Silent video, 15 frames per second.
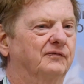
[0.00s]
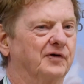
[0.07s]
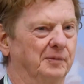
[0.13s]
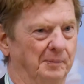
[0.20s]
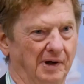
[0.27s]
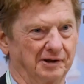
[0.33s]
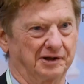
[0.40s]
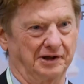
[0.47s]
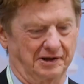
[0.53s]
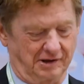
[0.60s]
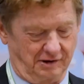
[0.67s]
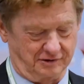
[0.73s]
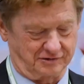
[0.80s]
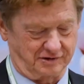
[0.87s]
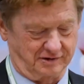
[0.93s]
for
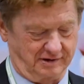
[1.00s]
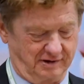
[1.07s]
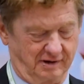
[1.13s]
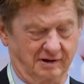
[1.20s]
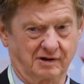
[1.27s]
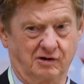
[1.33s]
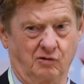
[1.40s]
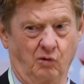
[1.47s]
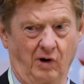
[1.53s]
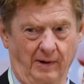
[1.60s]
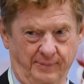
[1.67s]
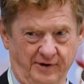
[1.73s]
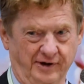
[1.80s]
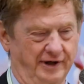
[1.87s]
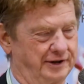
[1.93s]
Multicultural
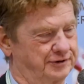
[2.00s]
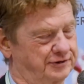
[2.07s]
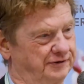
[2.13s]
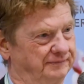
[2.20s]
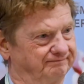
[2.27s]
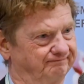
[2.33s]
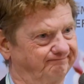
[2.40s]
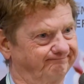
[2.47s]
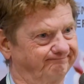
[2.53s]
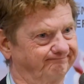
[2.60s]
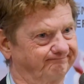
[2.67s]
Cooperation.